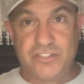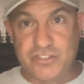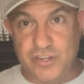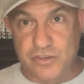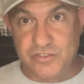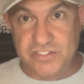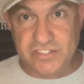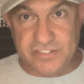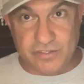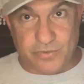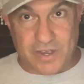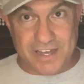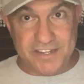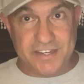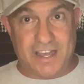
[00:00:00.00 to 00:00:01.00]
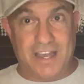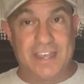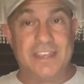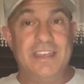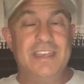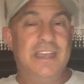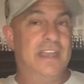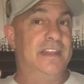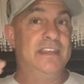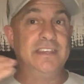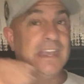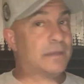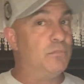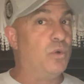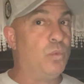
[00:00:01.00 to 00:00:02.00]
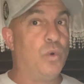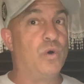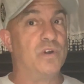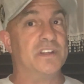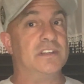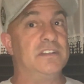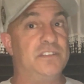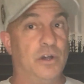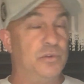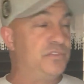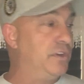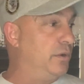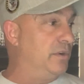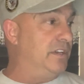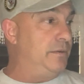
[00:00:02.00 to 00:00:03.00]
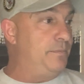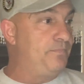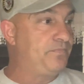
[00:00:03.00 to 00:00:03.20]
churches to rot and die. And he gave him a warning, don't do it.